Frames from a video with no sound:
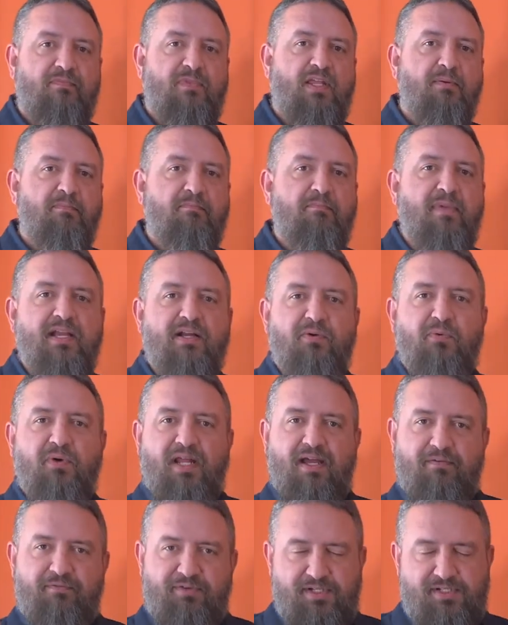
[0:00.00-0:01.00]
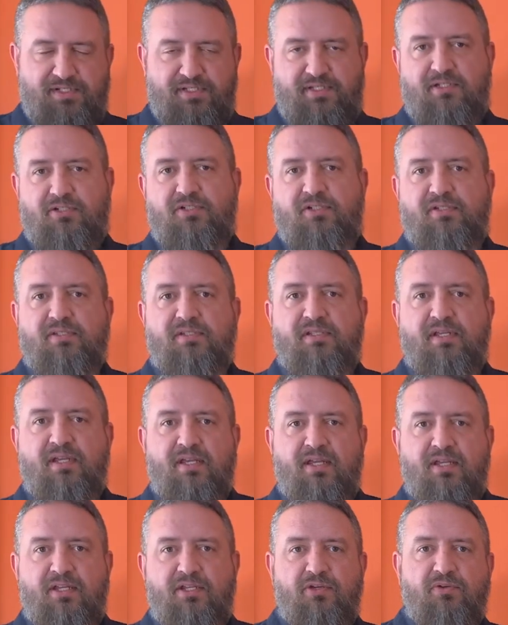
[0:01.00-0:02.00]
make whatever decisions
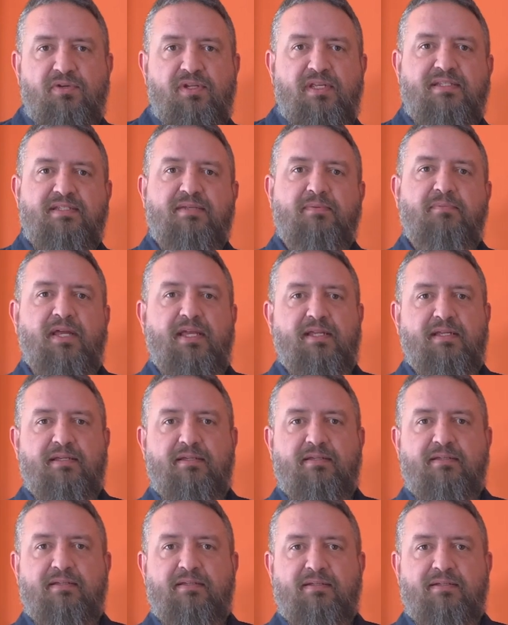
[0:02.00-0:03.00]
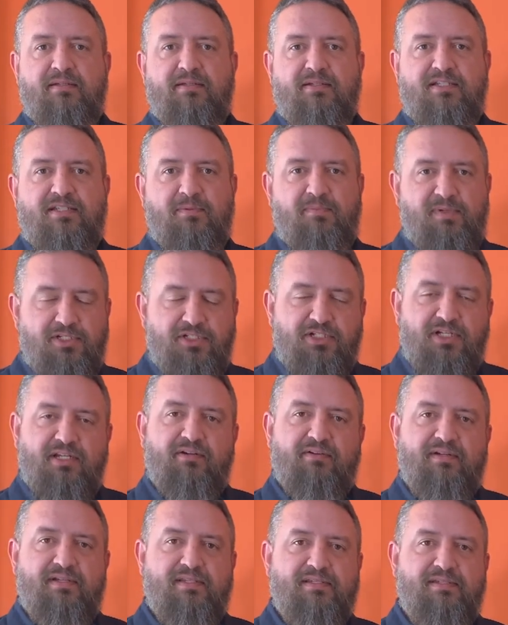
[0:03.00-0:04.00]
you need to make to be
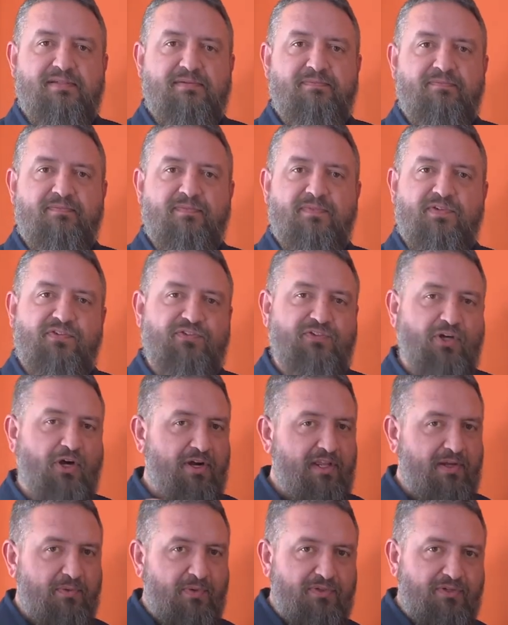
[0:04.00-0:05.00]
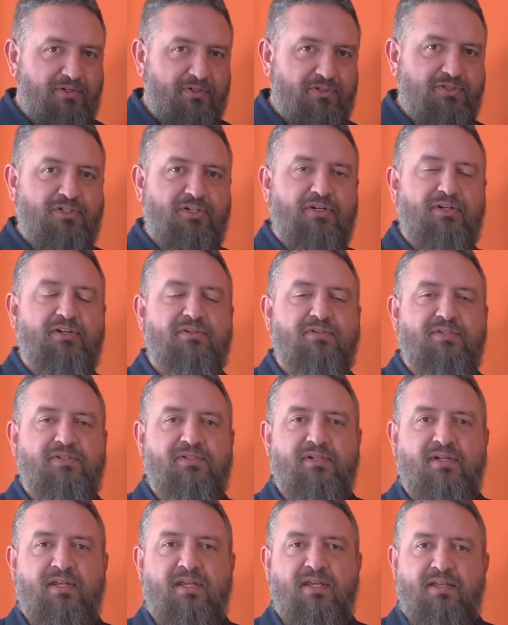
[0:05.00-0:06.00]
generous. Starting with your
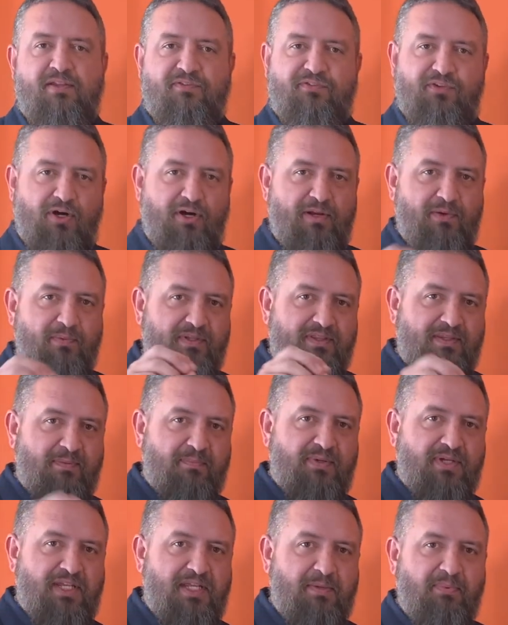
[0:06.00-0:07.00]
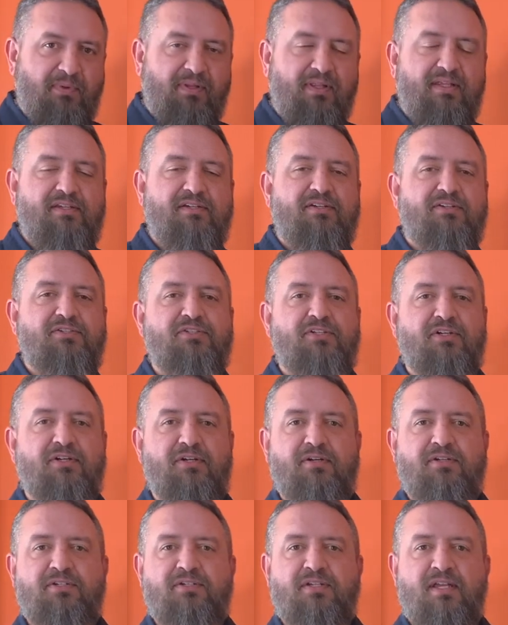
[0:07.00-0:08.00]
church, starting with the people in your
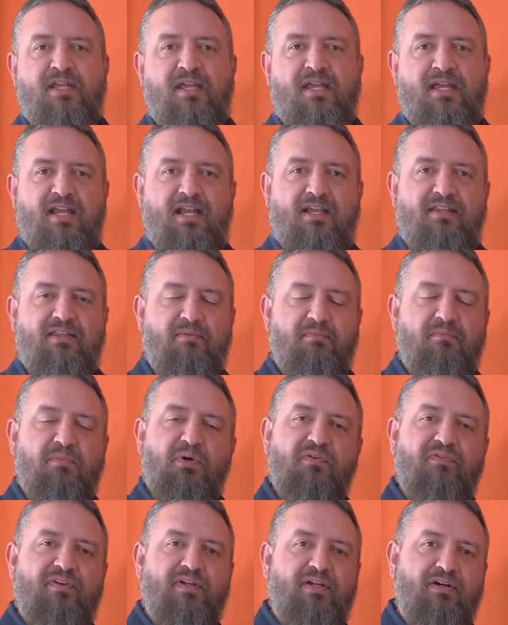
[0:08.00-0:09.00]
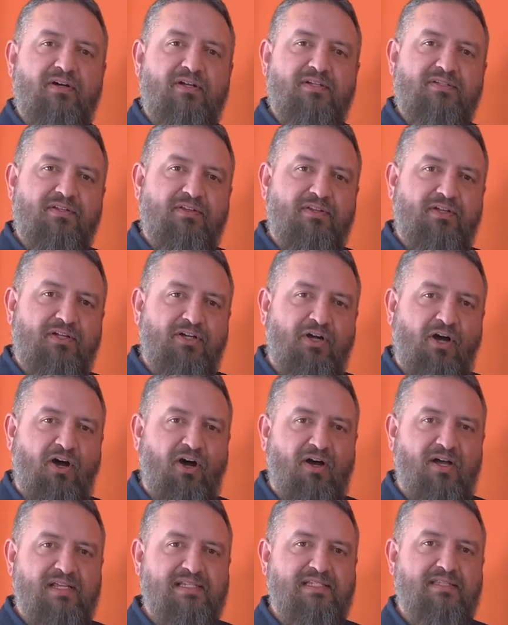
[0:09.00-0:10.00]
church, and then moving on to the
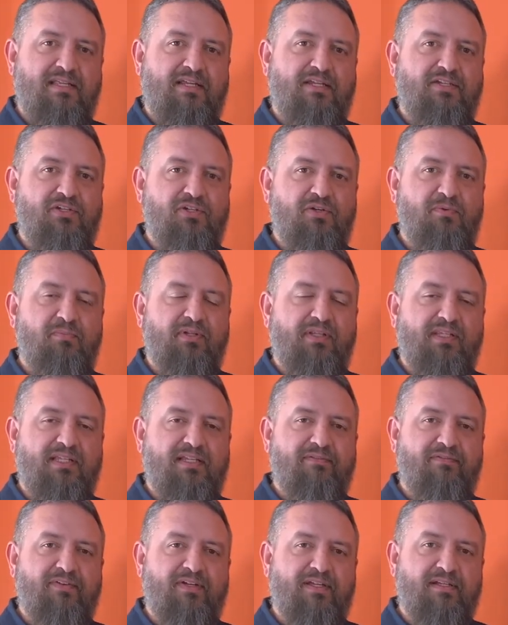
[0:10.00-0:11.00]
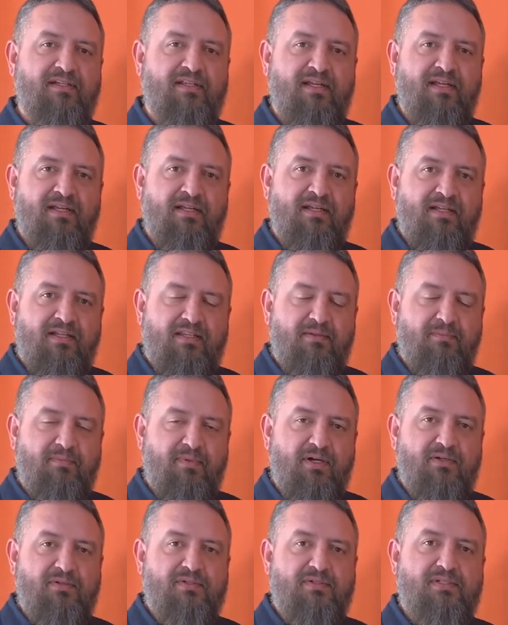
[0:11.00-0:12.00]
cause that you believe in the
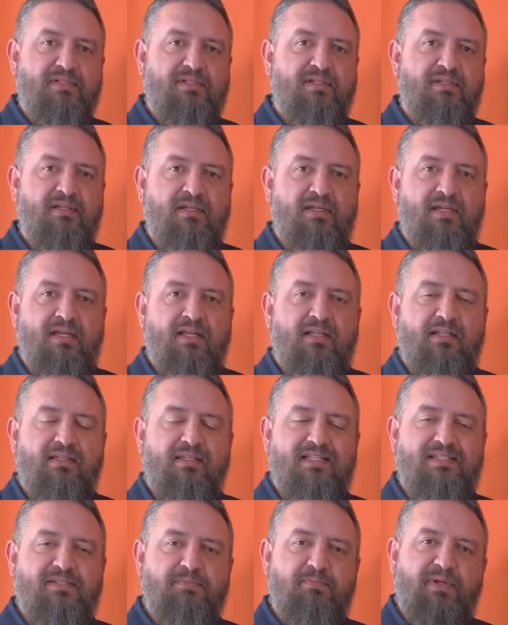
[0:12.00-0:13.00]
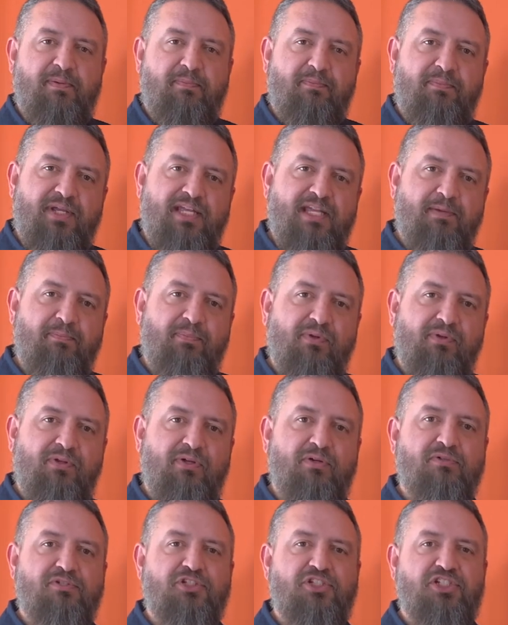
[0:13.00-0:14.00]
most. Let's be people
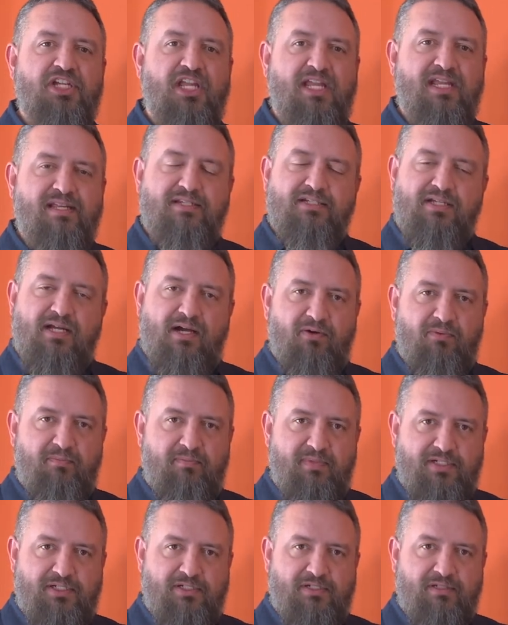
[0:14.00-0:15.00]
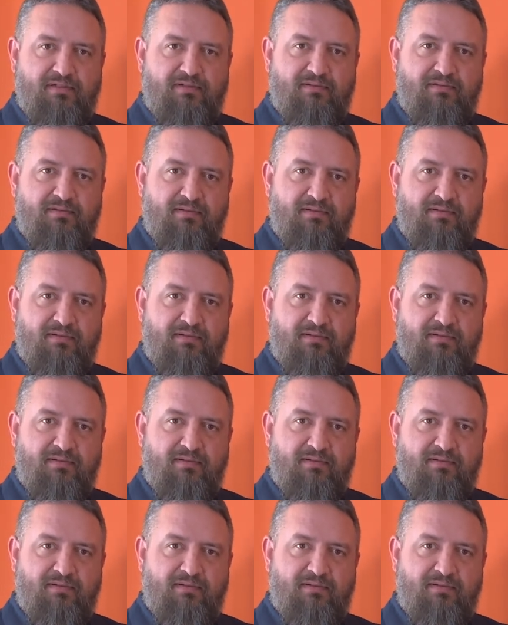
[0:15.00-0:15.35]
who change our mission,